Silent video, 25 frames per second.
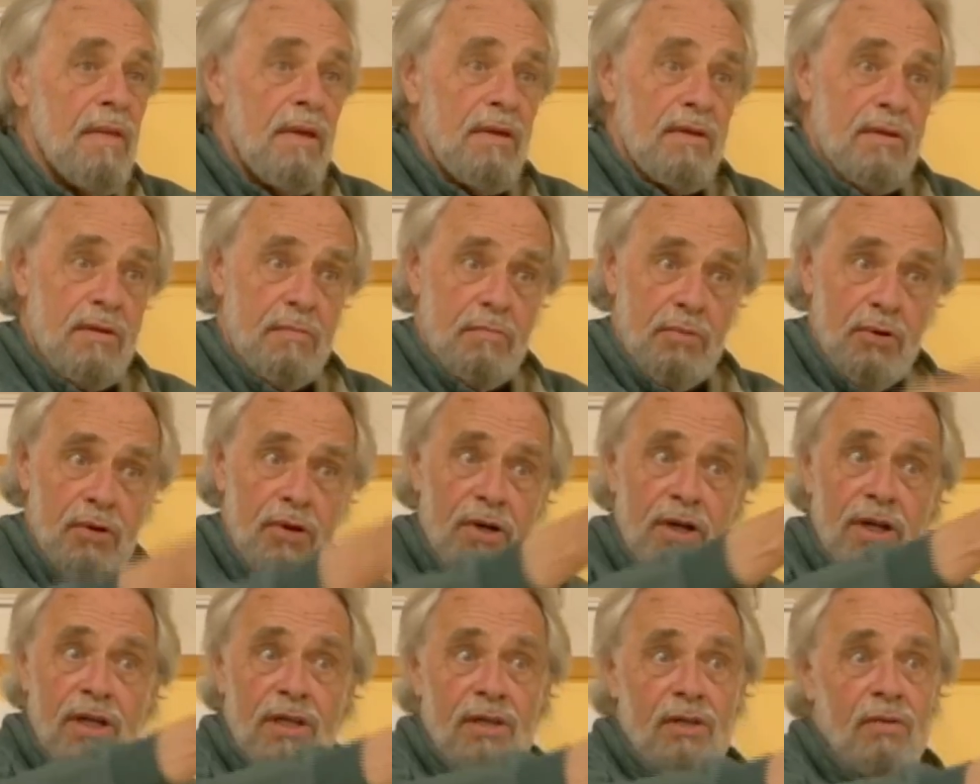to put
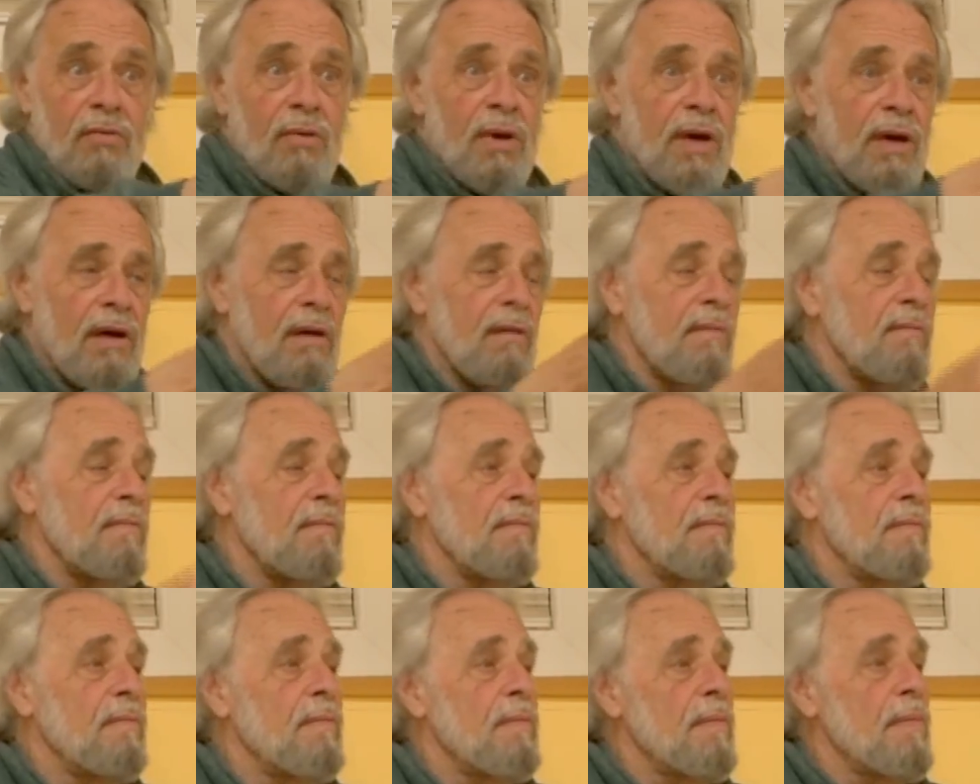it in the well.
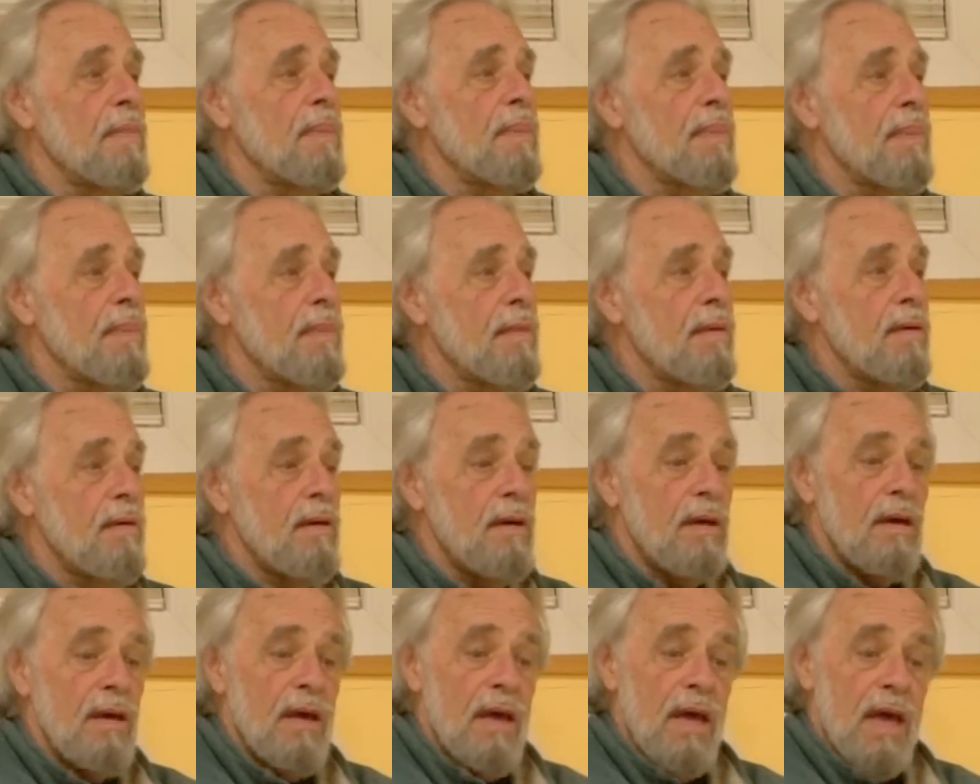
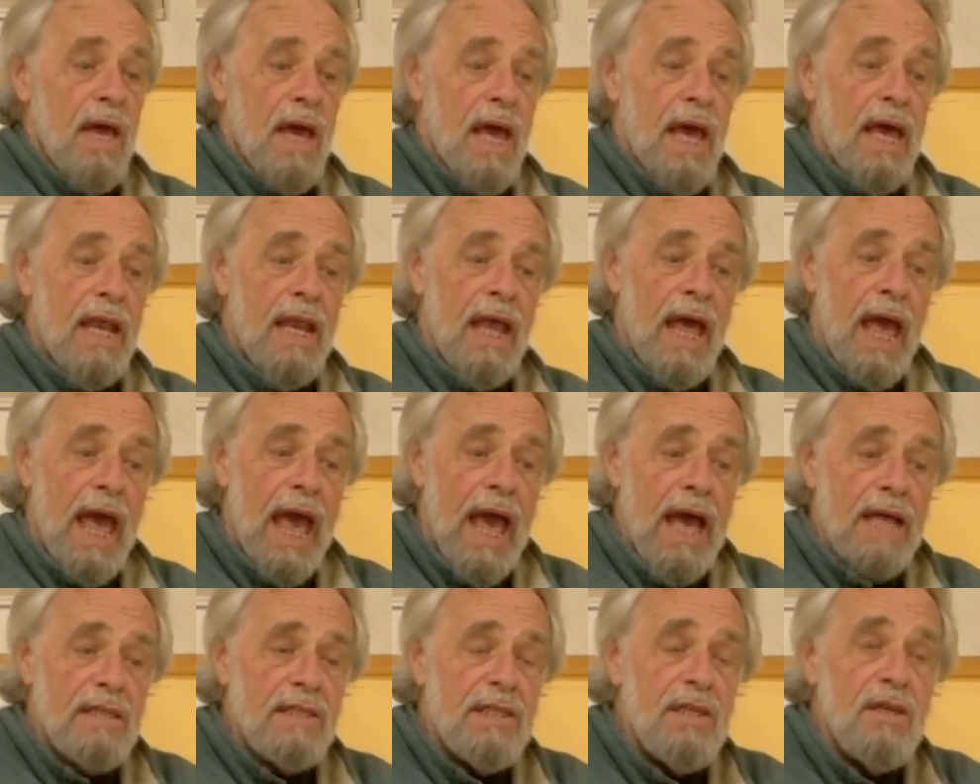And
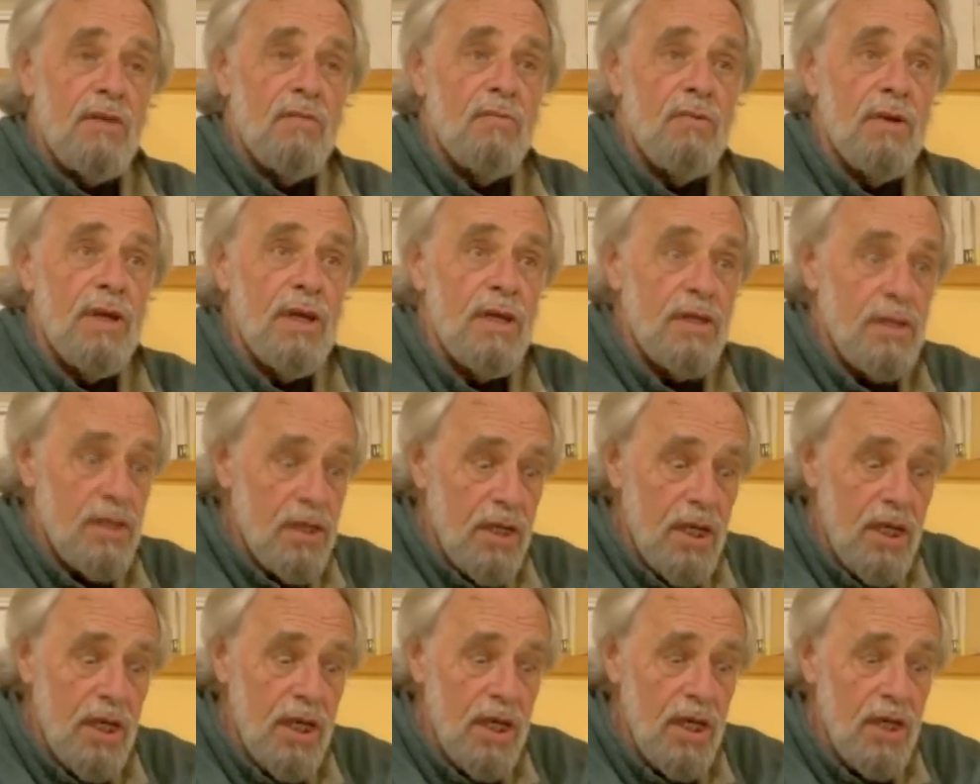as he reached,
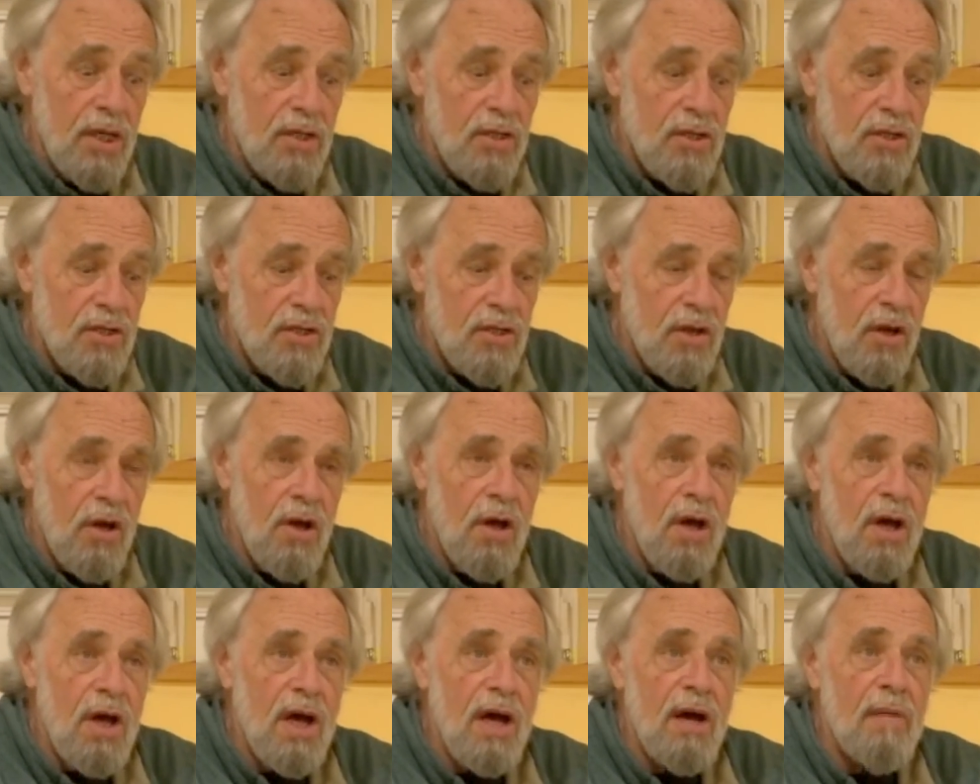he
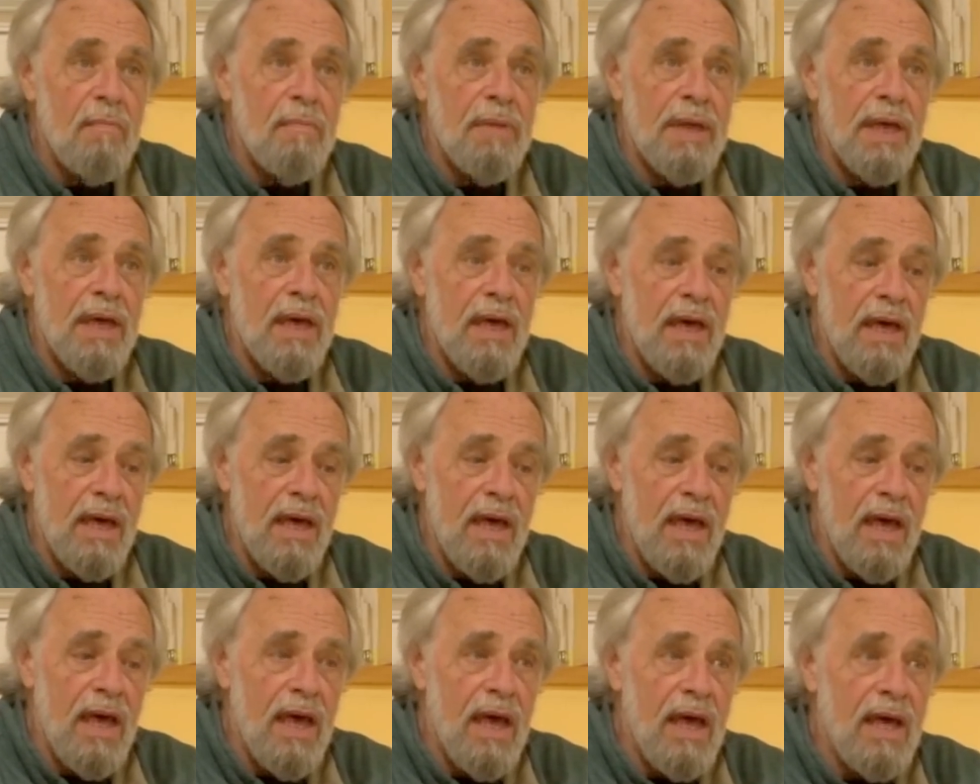saw a
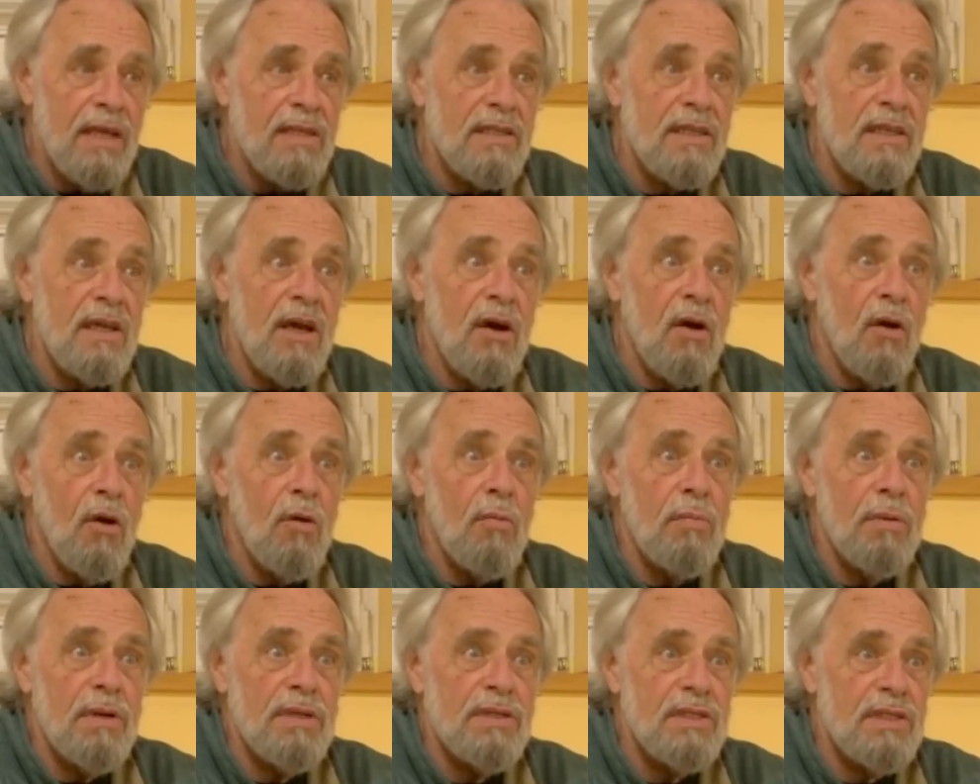big
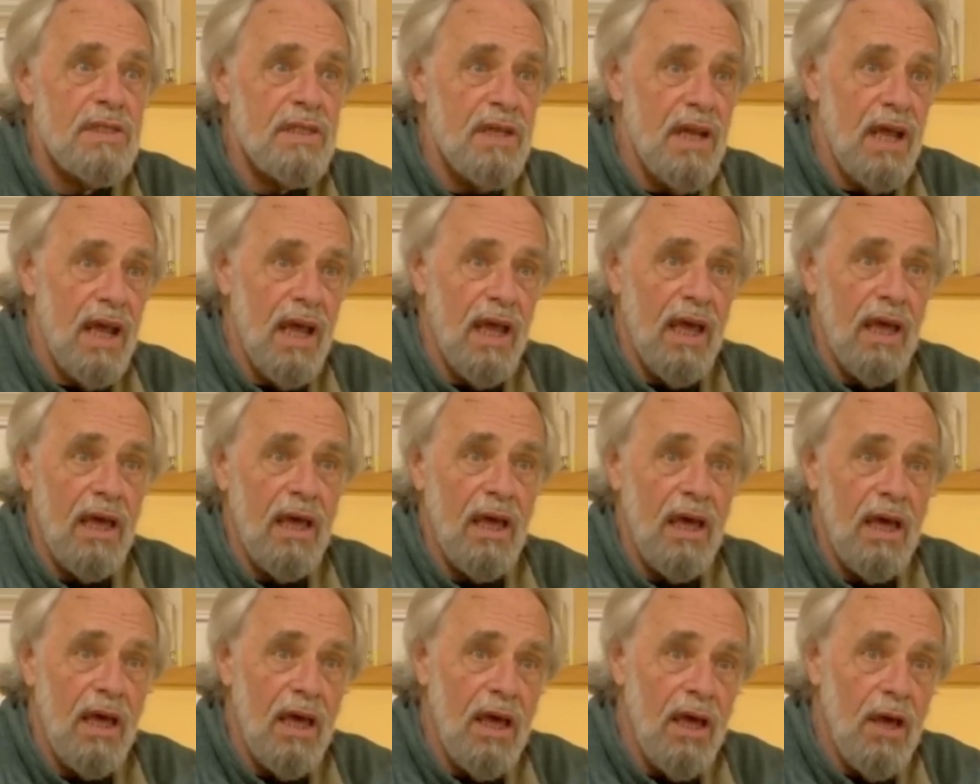cobra
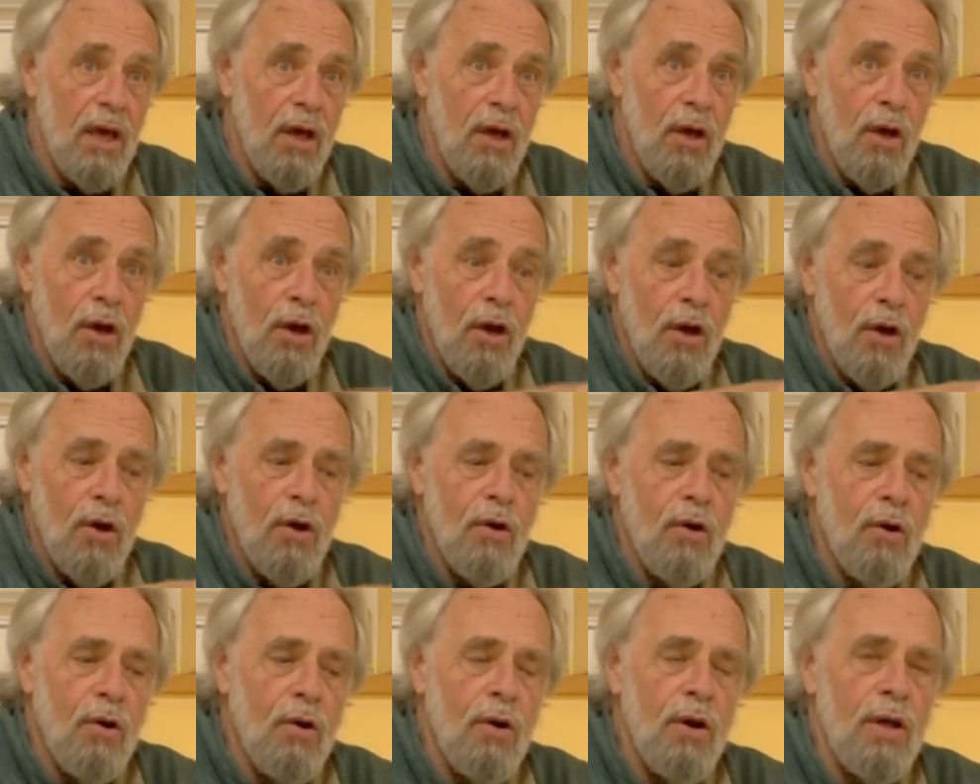snake
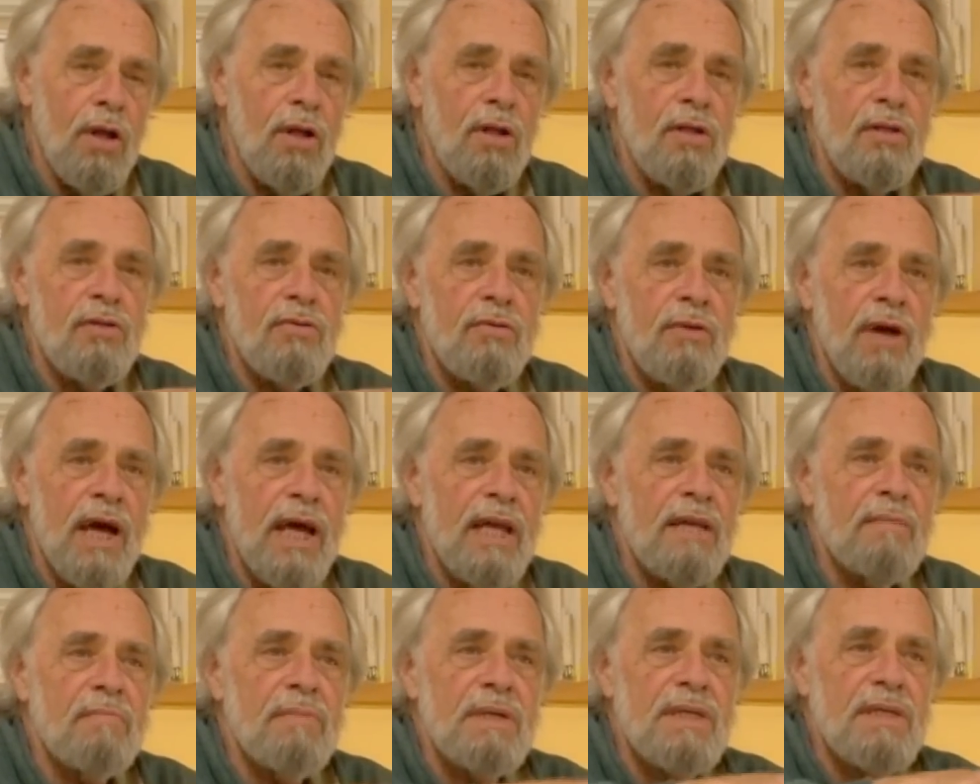coiled
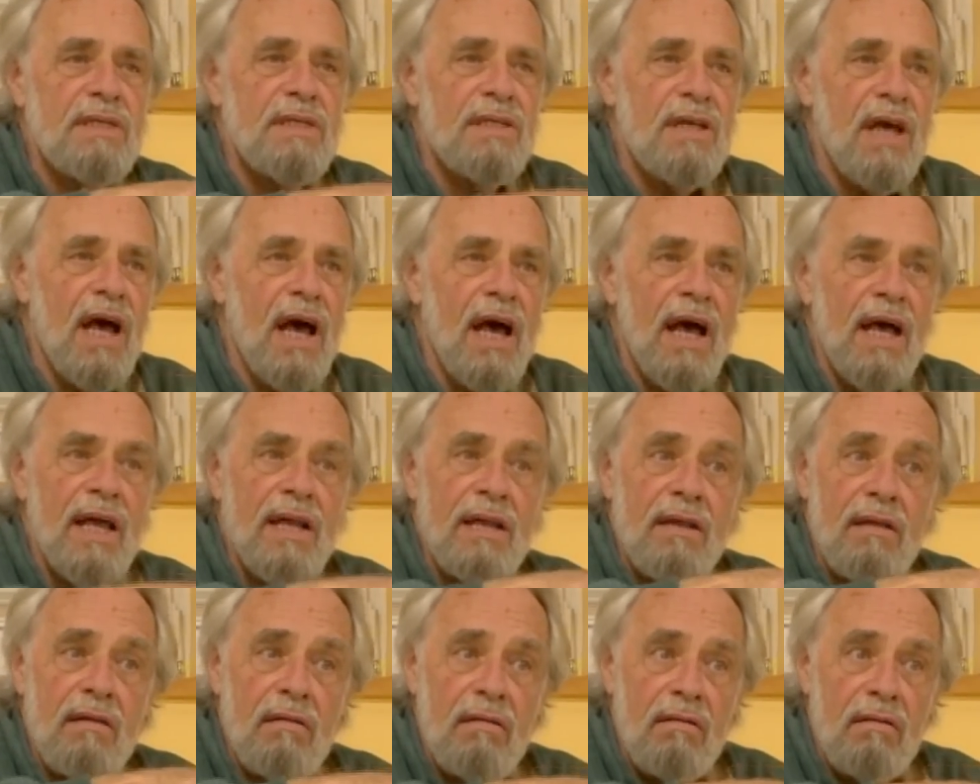right
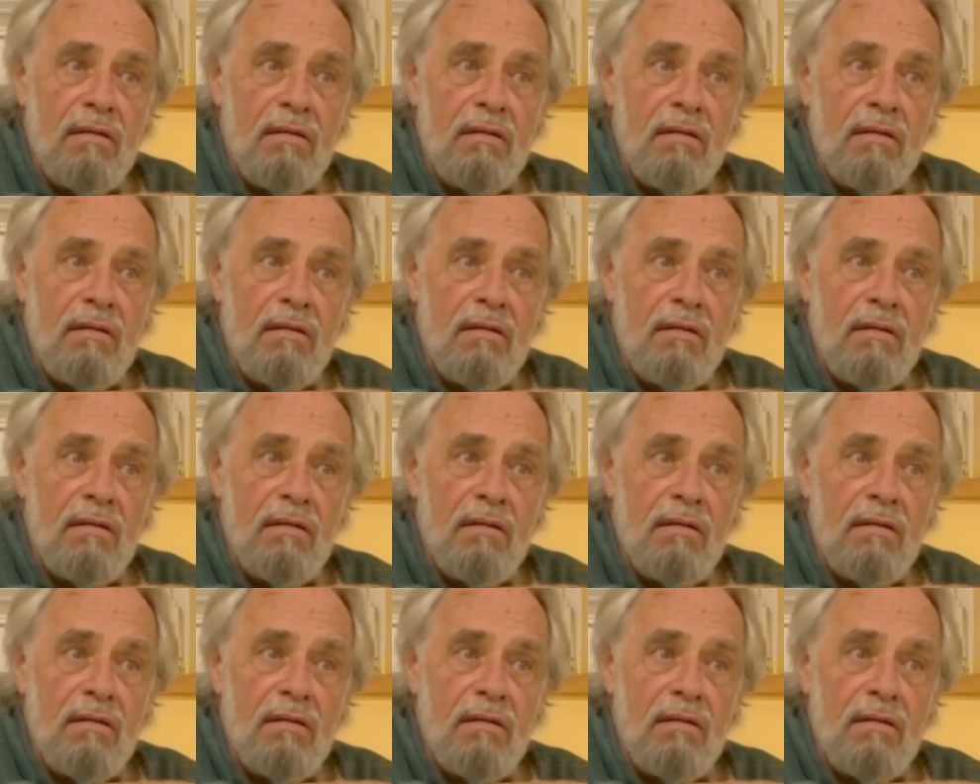beside